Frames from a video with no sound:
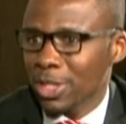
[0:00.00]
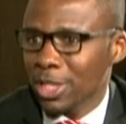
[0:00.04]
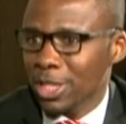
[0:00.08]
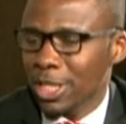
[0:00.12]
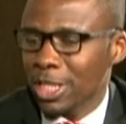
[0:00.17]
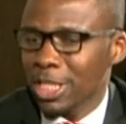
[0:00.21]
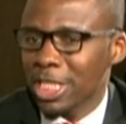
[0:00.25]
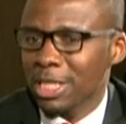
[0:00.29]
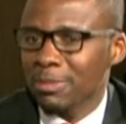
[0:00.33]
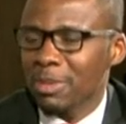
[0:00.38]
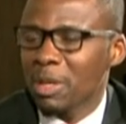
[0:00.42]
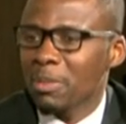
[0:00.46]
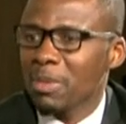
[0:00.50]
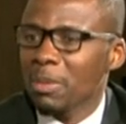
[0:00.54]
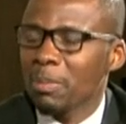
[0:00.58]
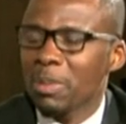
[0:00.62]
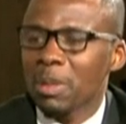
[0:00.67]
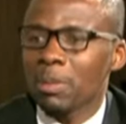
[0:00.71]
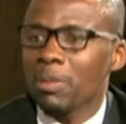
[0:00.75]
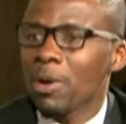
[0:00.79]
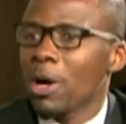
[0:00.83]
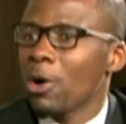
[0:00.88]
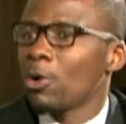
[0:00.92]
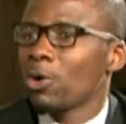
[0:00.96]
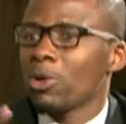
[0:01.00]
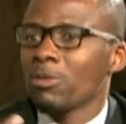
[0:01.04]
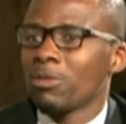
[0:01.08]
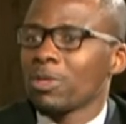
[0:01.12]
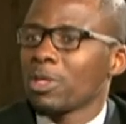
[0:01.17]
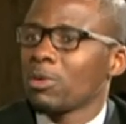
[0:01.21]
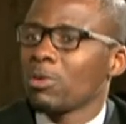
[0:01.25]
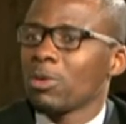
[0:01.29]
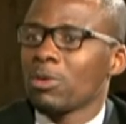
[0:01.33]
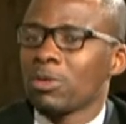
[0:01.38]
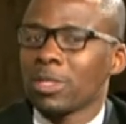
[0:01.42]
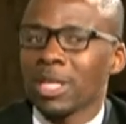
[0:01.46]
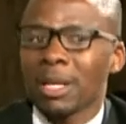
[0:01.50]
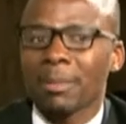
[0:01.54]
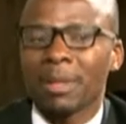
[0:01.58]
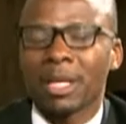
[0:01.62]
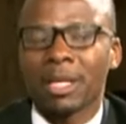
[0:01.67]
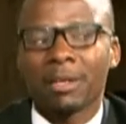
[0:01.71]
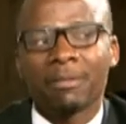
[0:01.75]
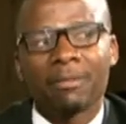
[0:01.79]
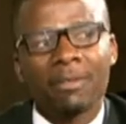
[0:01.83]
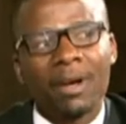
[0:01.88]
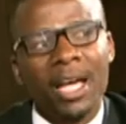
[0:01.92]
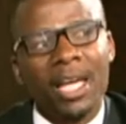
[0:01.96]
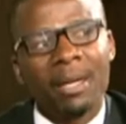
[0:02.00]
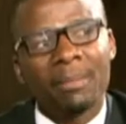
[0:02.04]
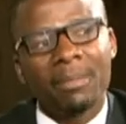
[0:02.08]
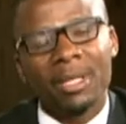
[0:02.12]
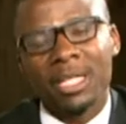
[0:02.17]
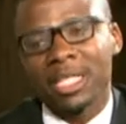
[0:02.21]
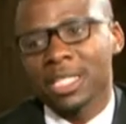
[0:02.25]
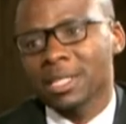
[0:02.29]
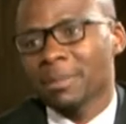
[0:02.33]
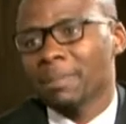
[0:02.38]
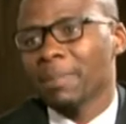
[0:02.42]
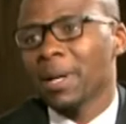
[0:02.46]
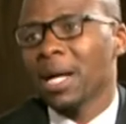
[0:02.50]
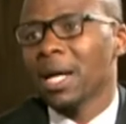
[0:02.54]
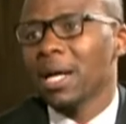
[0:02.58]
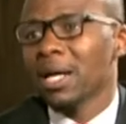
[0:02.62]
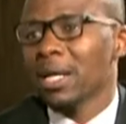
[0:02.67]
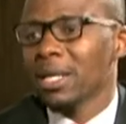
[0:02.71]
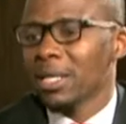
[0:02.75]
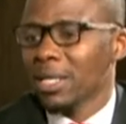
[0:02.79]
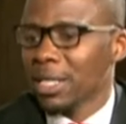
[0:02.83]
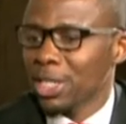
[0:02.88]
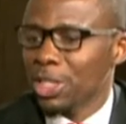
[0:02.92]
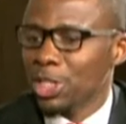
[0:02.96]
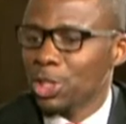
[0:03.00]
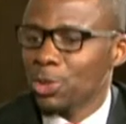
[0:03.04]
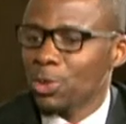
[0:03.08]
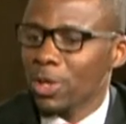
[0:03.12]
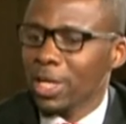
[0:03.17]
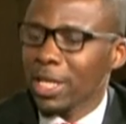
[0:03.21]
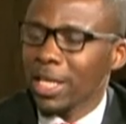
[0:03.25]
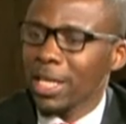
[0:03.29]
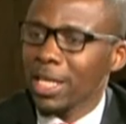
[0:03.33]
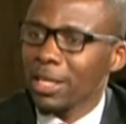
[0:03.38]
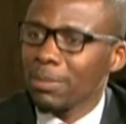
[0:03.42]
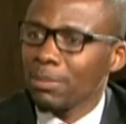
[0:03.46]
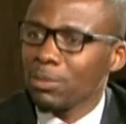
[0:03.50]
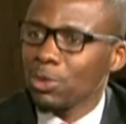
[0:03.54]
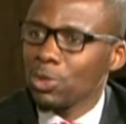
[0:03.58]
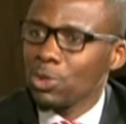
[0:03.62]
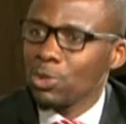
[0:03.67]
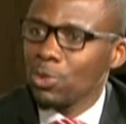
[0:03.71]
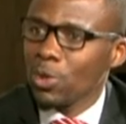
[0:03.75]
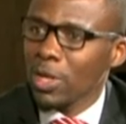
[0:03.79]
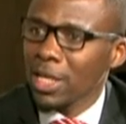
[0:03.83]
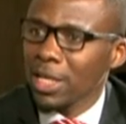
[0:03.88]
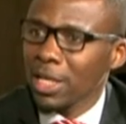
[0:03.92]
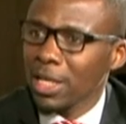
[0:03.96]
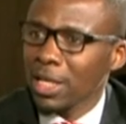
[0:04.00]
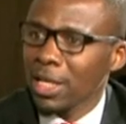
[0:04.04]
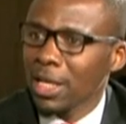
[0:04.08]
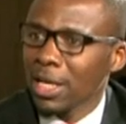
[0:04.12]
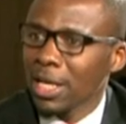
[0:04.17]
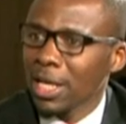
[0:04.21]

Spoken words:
And remember, people are all over the world. If I am in Japan and you are here in Botswana,